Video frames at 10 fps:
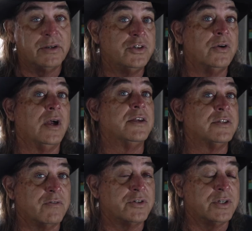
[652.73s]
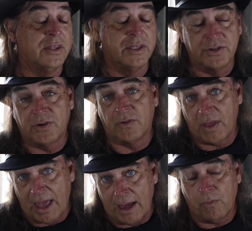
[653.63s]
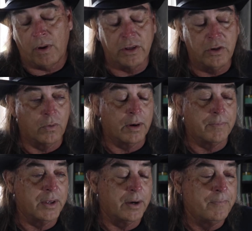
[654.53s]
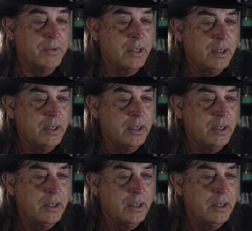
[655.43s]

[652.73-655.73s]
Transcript: Did you guys ever see this or that while you were up there?